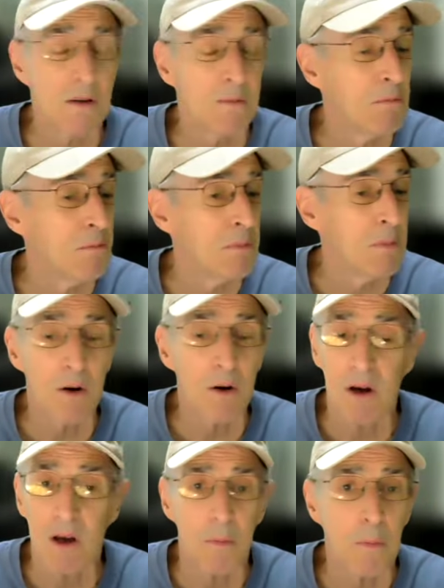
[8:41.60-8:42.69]

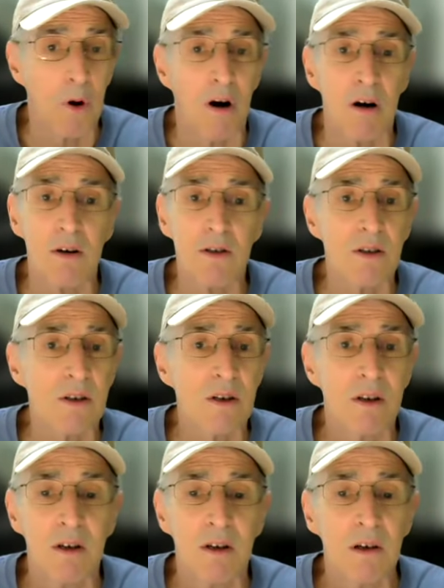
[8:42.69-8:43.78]
myriad parts,
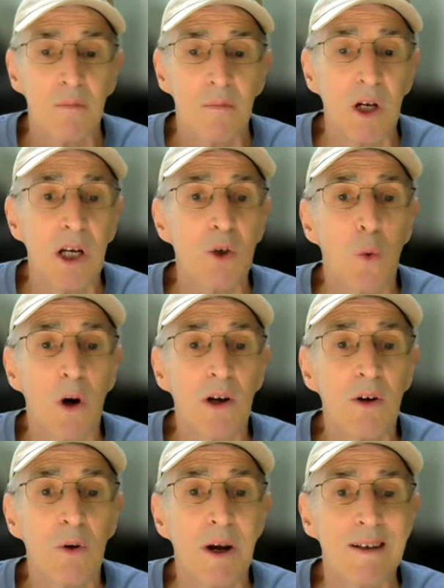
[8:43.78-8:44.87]
but it's one
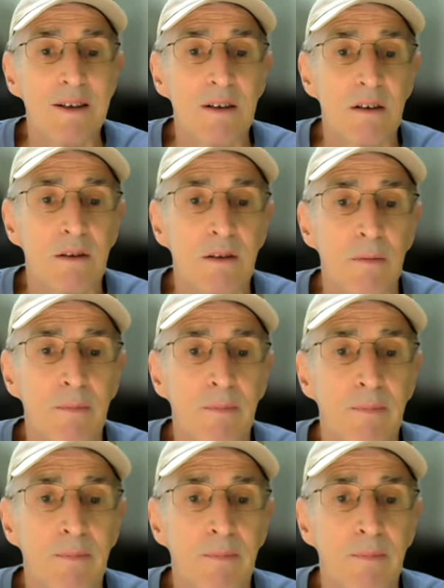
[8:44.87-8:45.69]
great system.